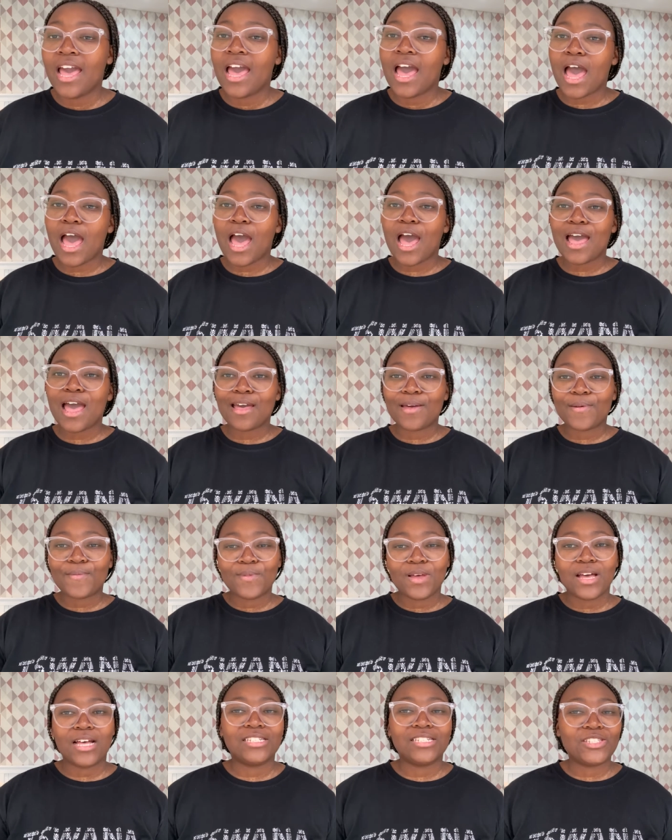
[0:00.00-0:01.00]
um
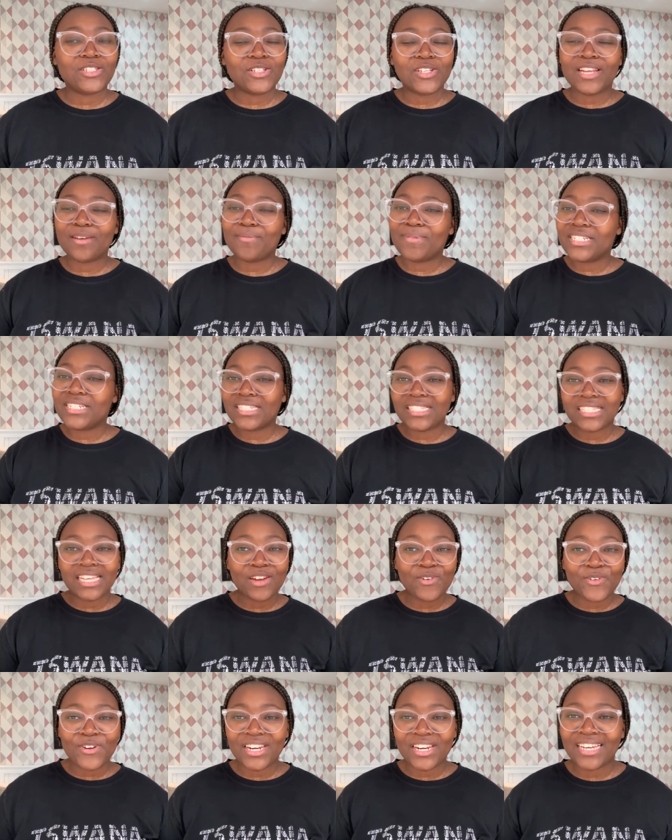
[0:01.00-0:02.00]
so let me just
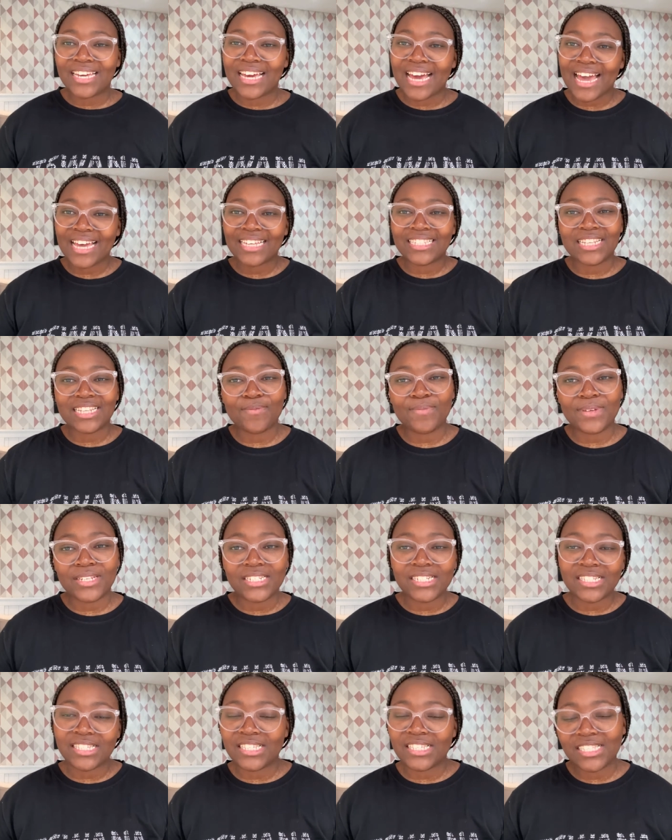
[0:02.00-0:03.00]
get ready guys let me
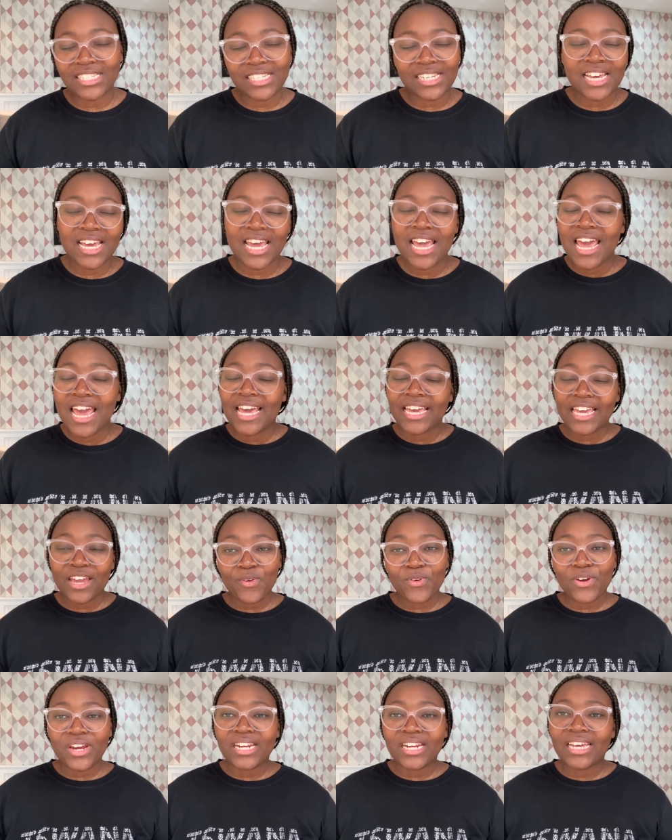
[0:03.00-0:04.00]
just get
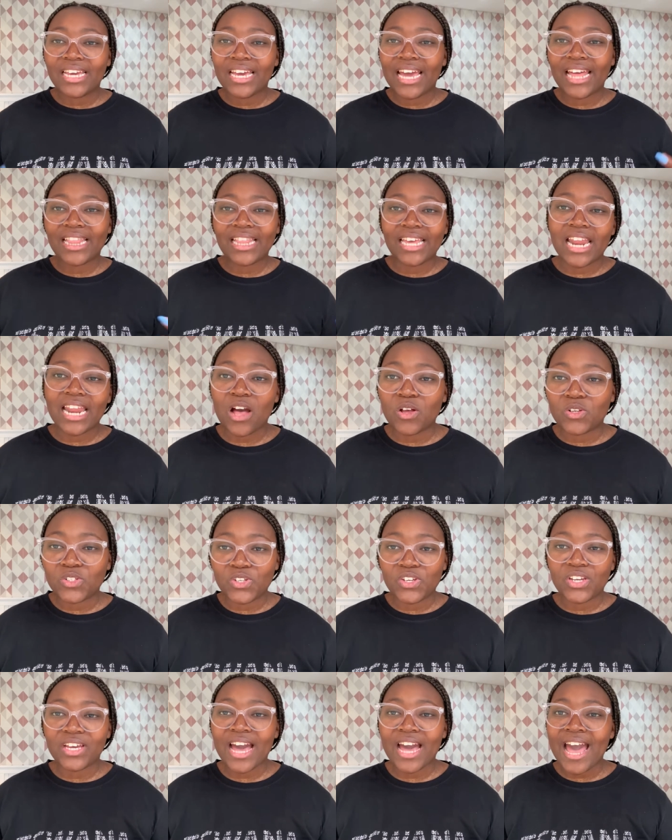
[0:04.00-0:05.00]
ready and then i'll show
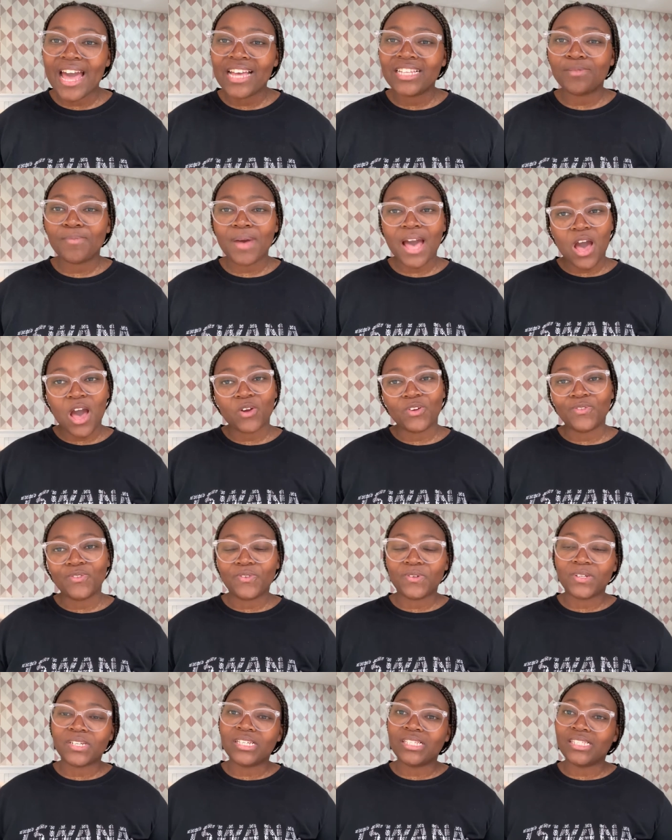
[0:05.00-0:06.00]
you guys my
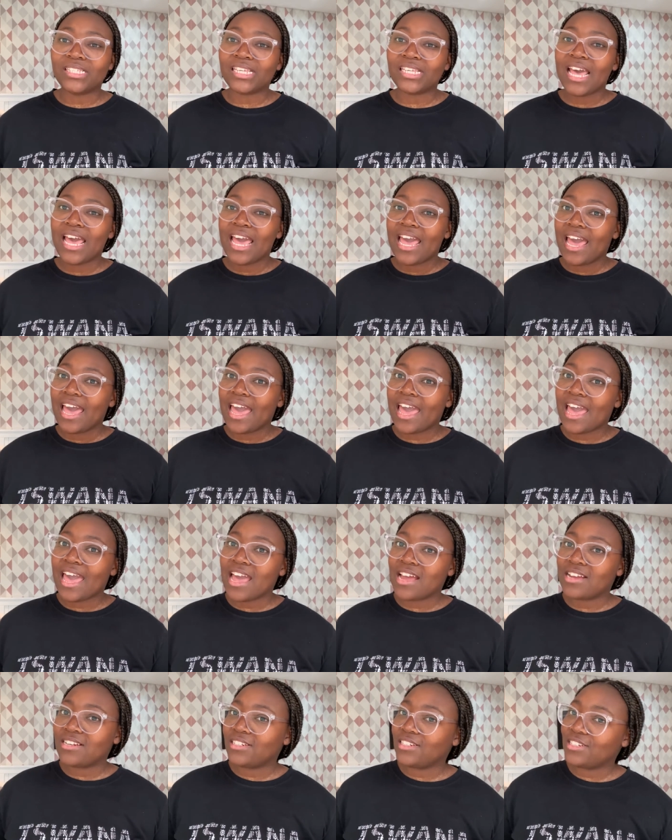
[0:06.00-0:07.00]
outfit
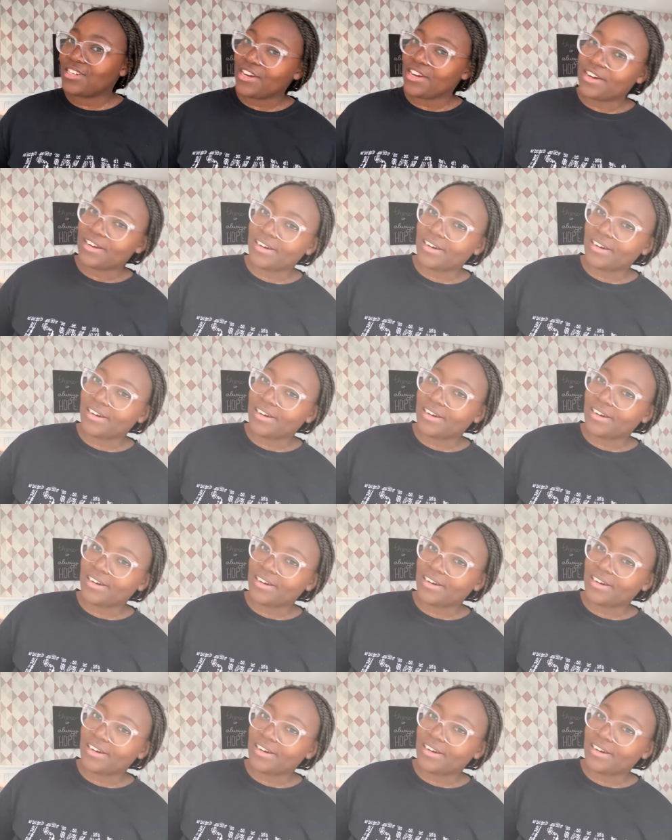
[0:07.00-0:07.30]
and yeah